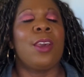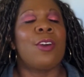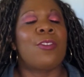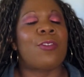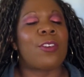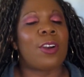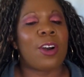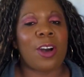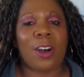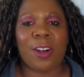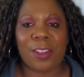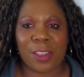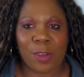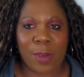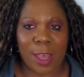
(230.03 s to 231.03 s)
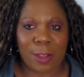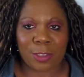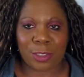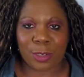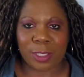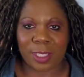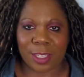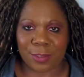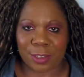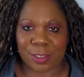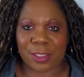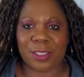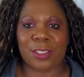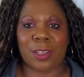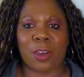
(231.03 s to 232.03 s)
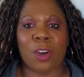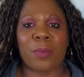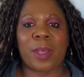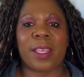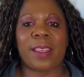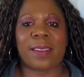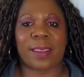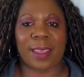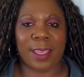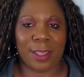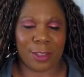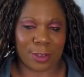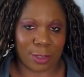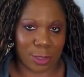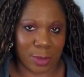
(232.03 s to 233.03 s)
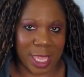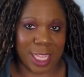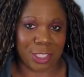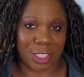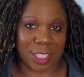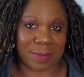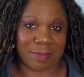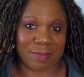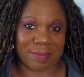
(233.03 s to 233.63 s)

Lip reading: For all you outdoor lovers, Tacoma is a killer location.